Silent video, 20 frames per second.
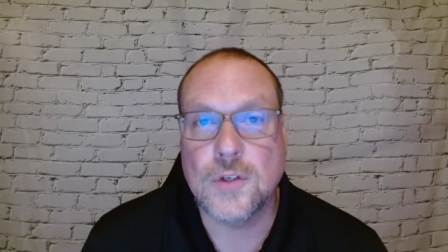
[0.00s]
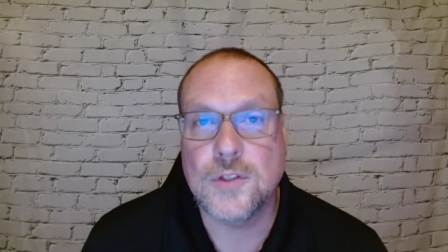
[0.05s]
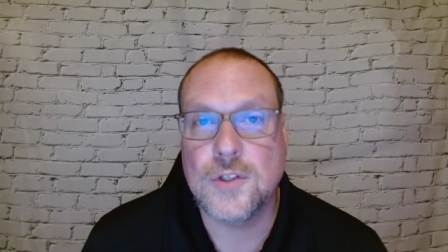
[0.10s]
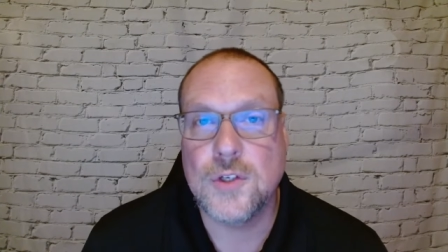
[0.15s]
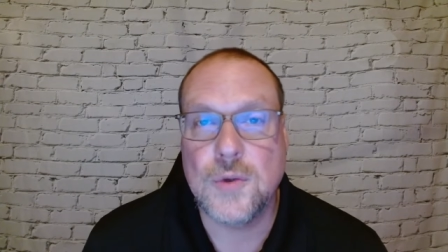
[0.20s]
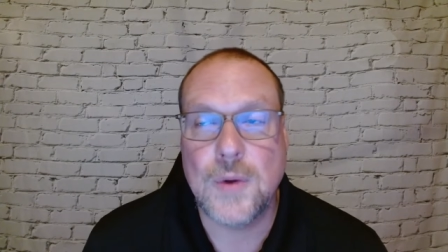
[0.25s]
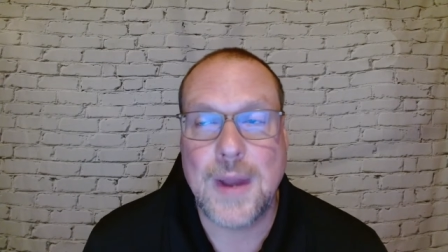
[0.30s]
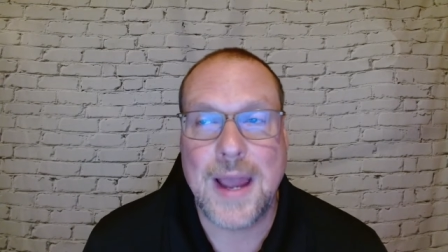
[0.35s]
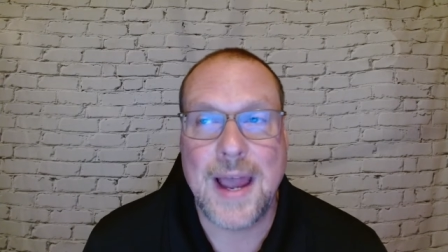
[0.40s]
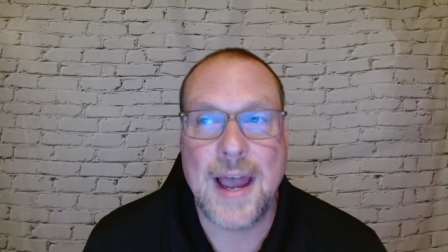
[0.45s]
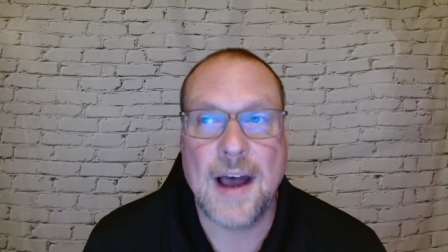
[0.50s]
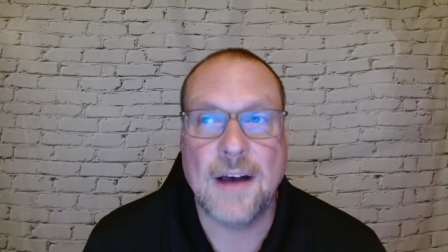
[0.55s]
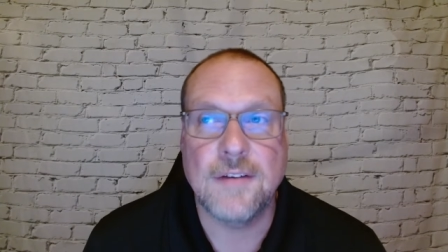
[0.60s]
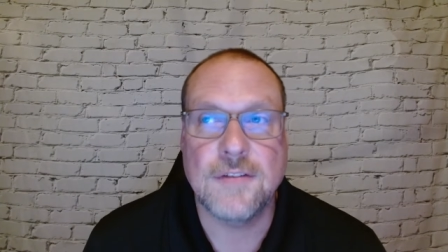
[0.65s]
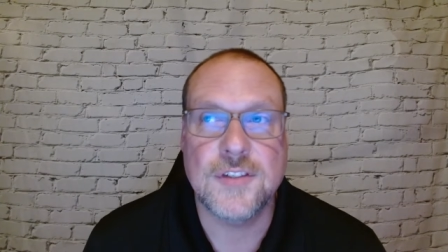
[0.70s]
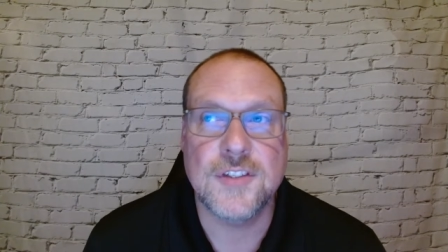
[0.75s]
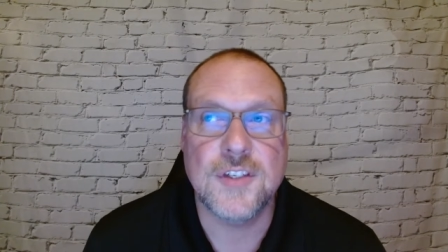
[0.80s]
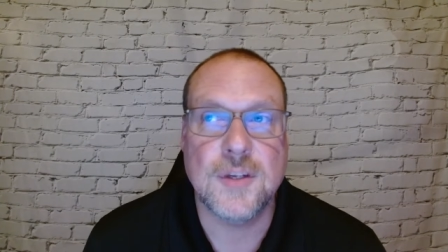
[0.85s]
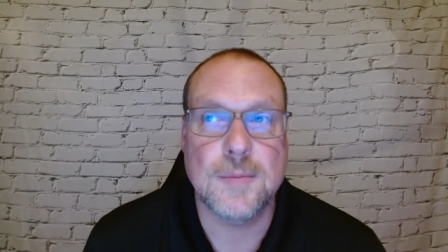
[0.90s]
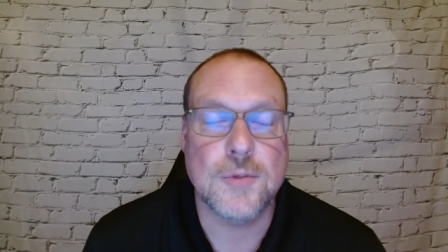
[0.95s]
to have
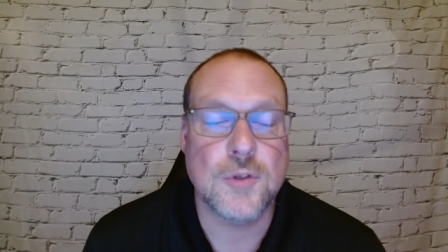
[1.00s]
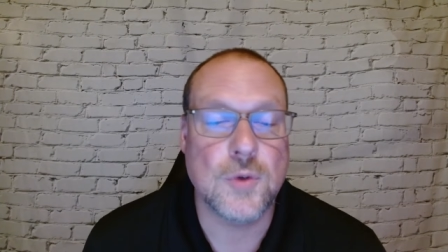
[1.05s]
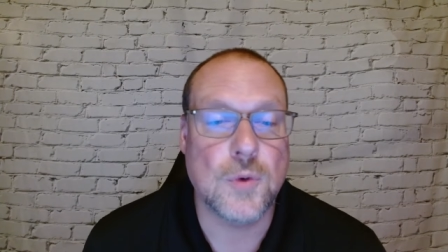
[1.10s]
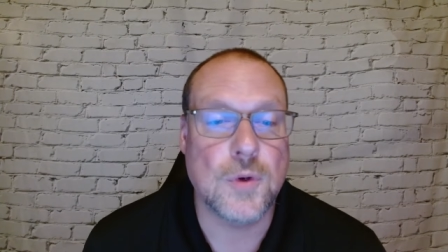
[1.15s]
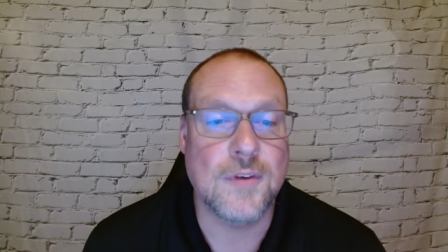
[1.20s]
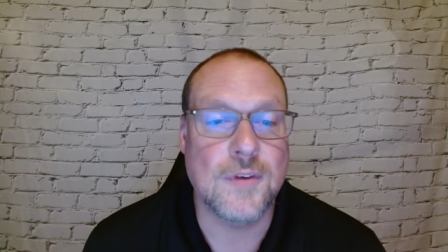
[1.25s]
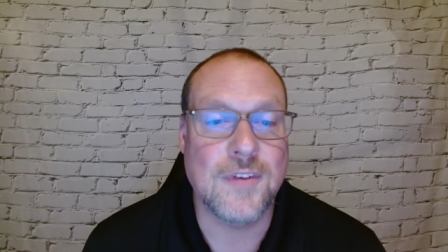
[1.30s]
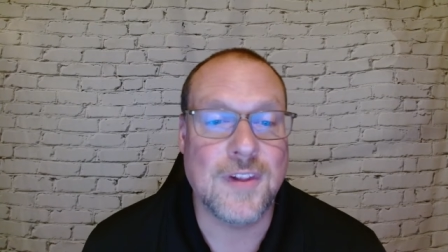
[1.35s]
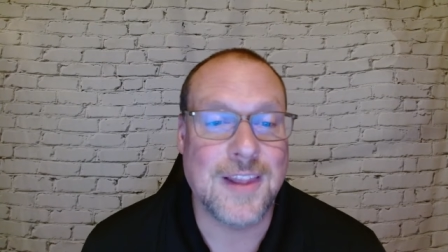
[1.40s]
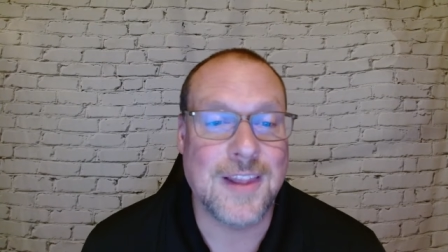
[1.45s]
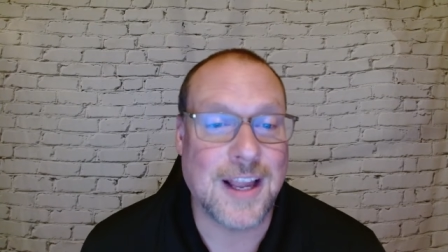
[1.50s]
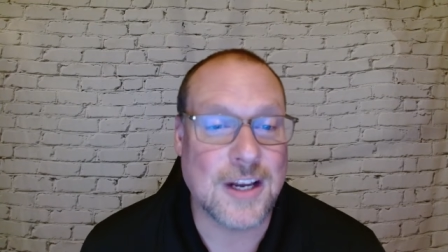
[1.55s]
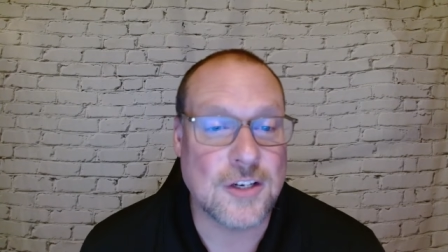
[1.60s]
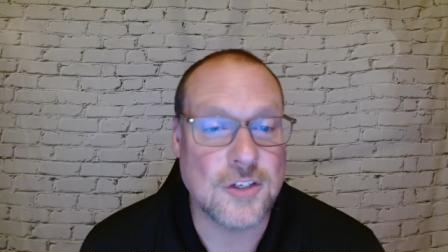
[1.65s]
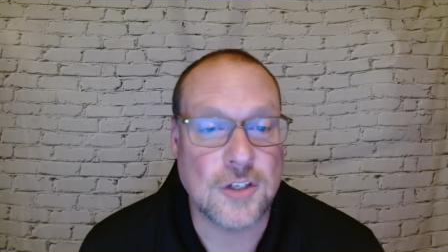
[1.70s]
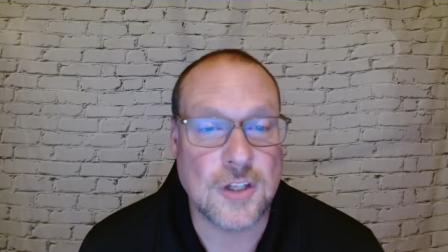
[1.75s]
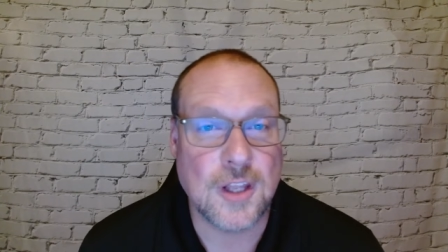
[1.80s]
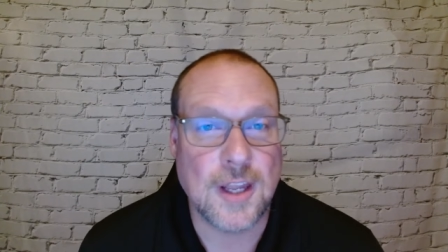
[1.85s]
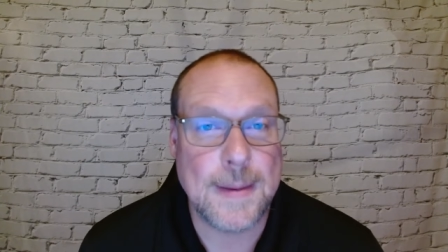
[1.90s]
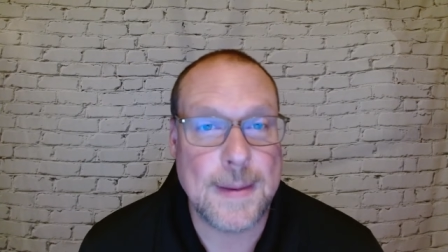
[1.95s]
some sort of
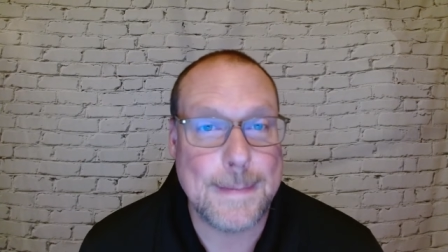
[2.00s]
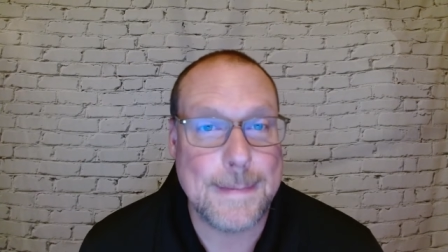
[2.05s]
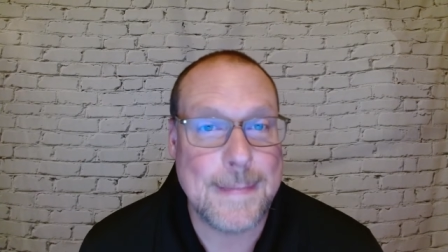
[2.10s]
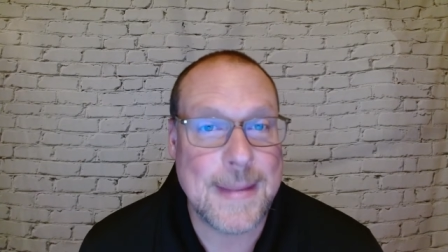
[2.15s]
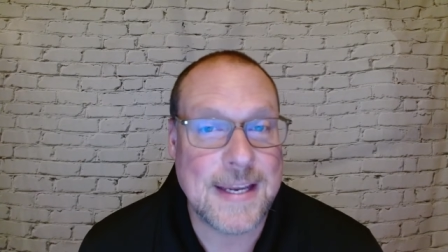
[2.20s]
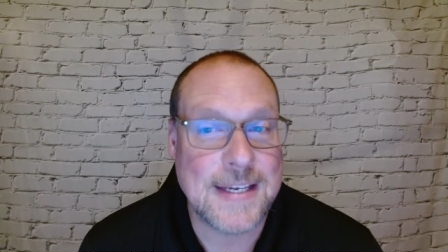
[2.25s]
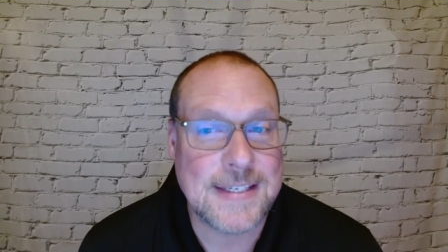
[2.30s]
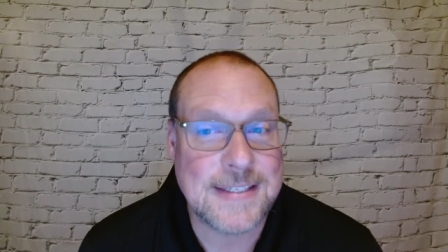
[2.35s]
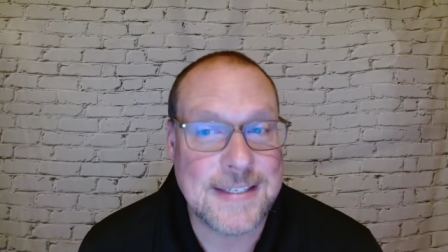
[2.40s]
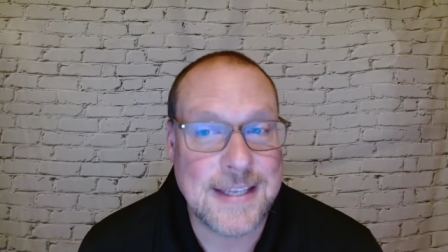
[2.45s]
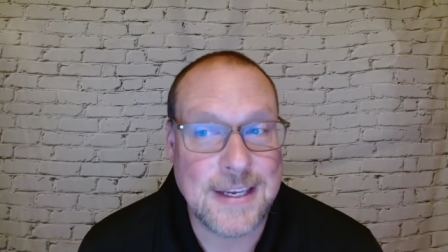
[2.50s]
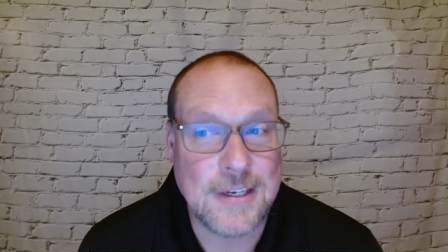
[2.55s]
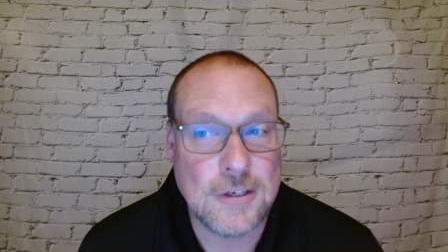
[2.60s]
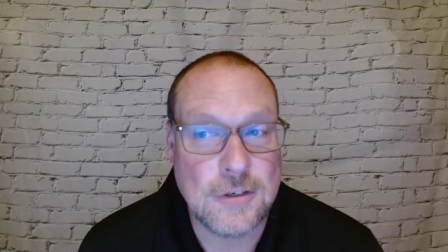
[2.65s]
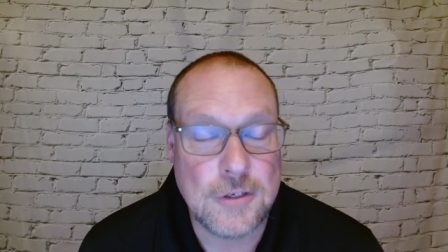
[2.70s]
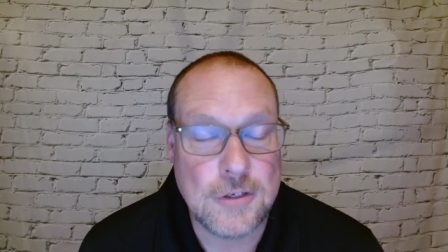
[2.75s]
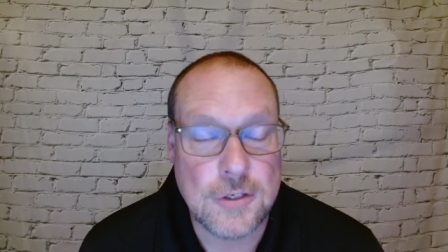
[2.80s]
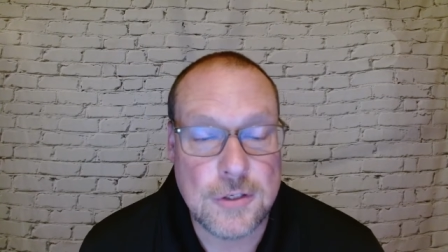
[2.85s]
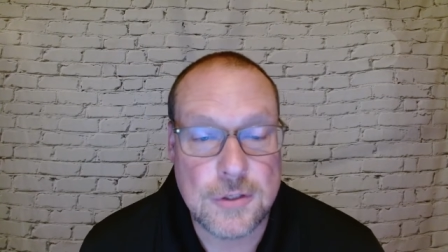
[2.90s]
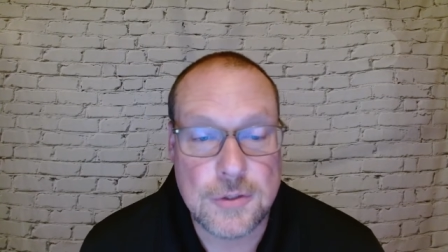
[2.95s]
electrolyte mix that you
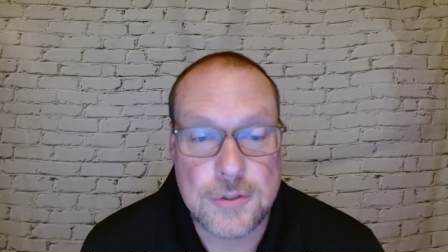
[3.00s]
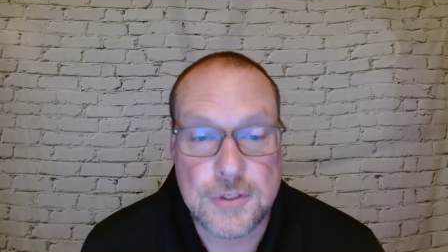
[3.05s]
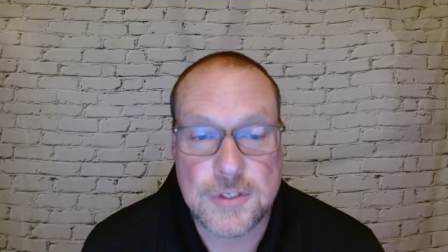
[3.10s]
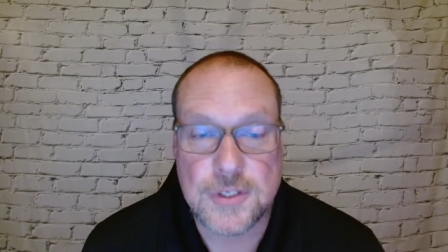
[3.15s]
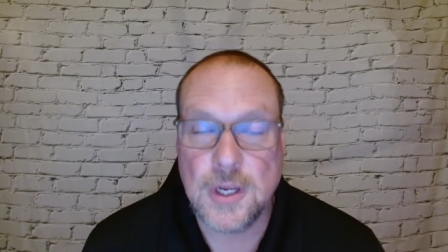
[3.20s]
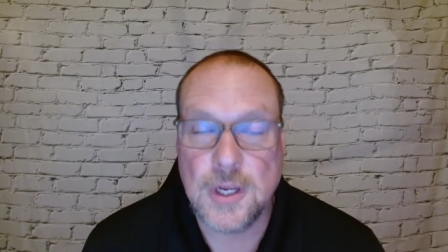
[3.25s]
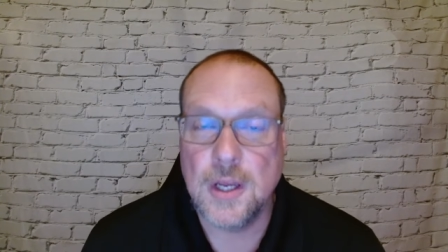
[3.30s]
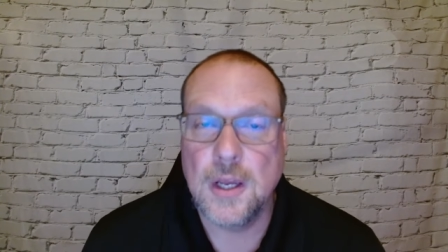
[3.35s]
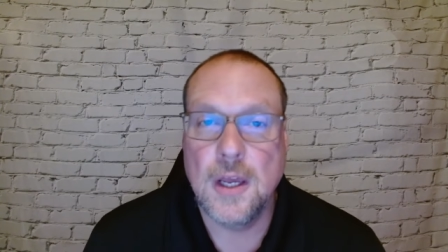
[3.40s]
use.